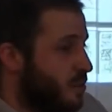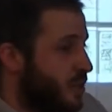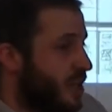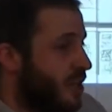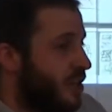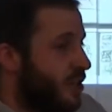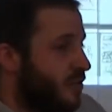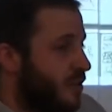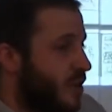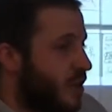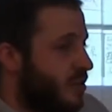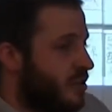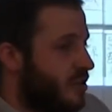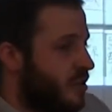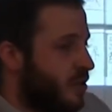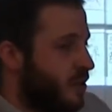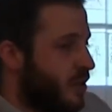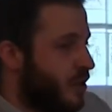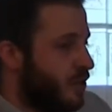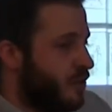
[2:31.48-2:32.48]
beginning of last
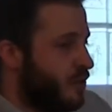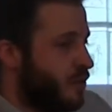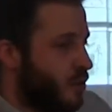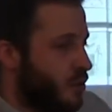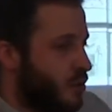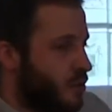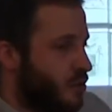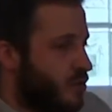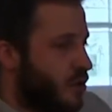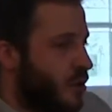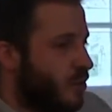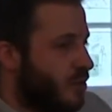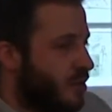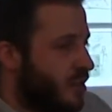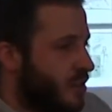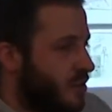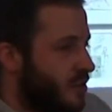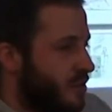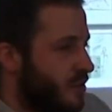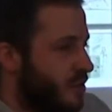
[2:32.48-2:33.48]
summer for Tom
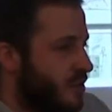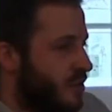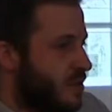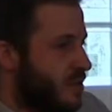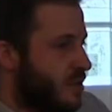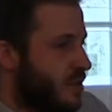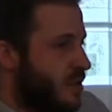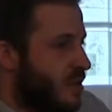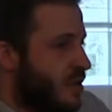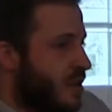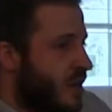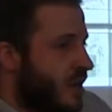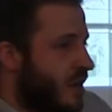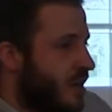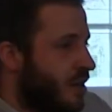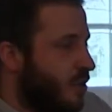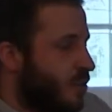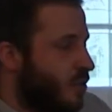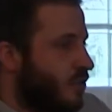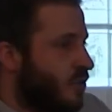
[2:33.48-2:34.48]
Dixon,
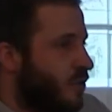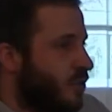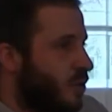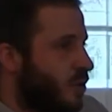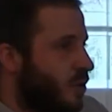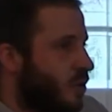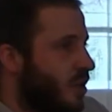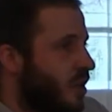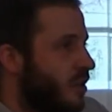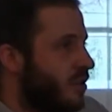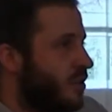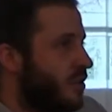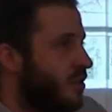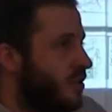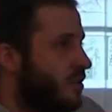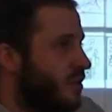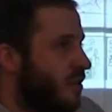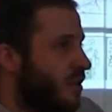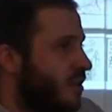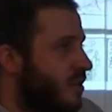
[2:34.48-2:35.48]
and it was for London
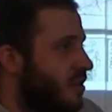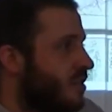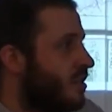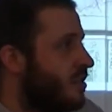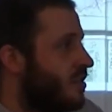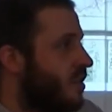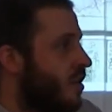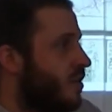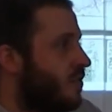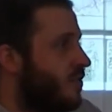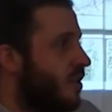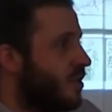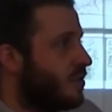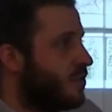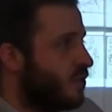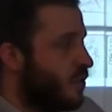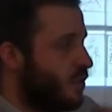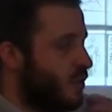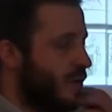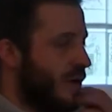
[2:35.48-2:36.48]
Design
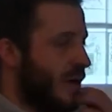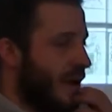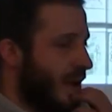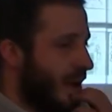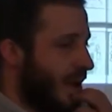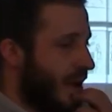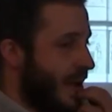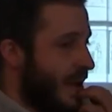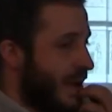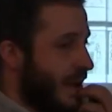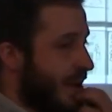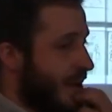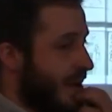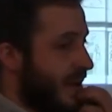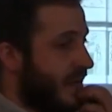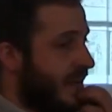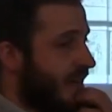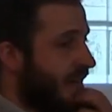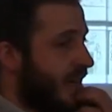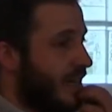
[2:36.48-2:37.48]
Festival.
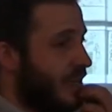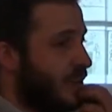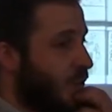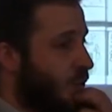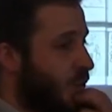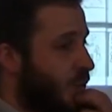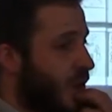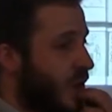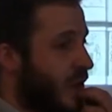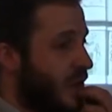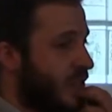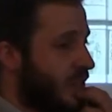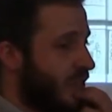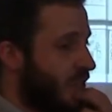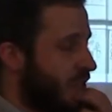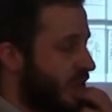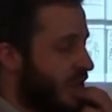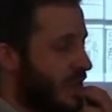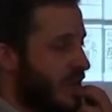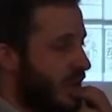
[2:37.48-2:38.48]
He came to
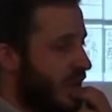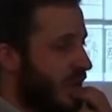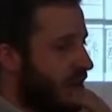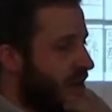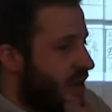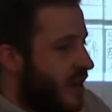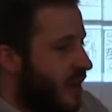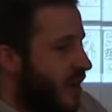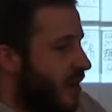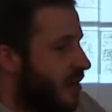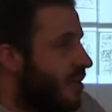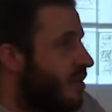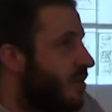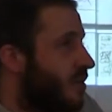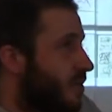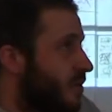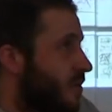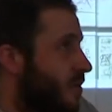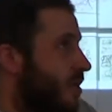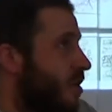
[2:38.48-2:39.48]
us.
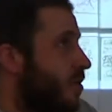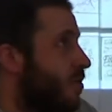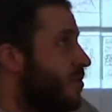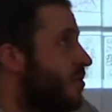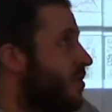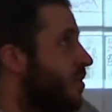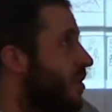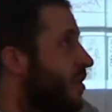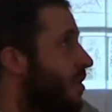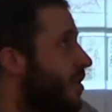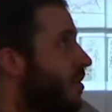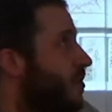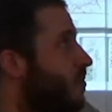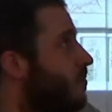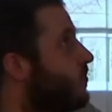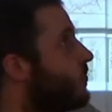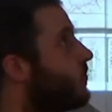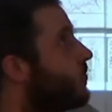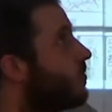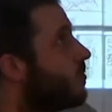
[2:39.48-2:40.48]
It was on a
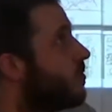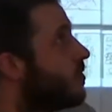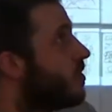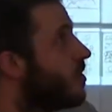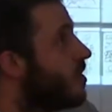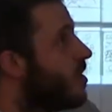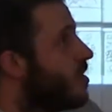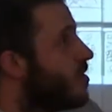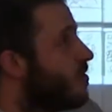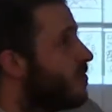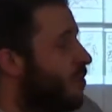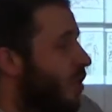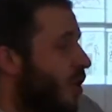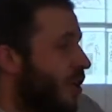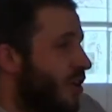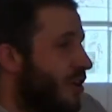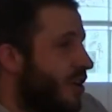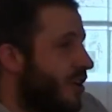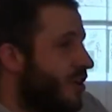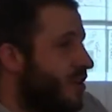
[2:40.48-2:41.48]

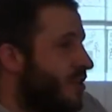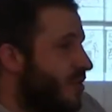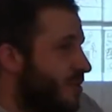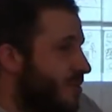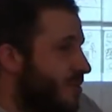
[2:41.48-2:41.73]
Friday,